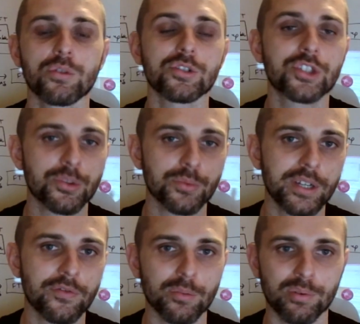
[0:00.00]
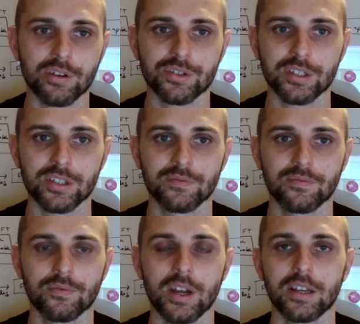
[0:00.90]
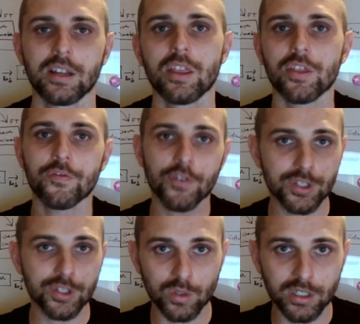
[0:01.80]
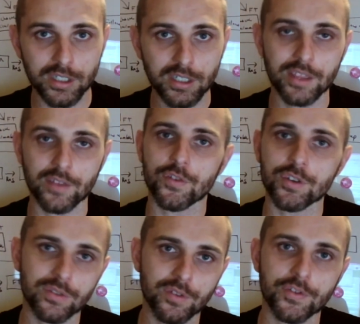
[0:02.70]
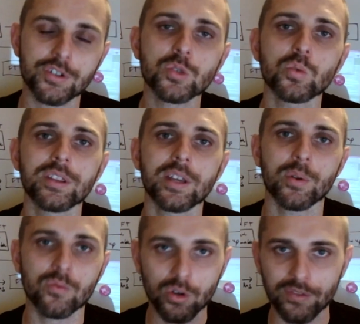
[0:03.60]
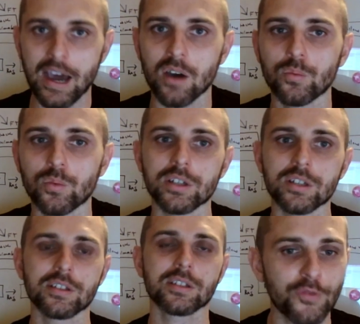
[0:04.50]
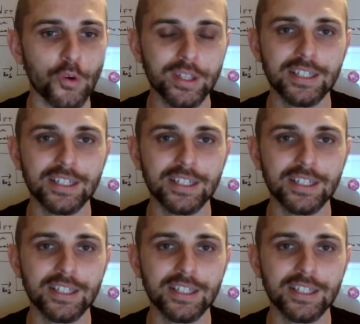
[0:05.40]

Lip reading: there's 3 different approaches, right? The first one, and the first one that we rolled out was fully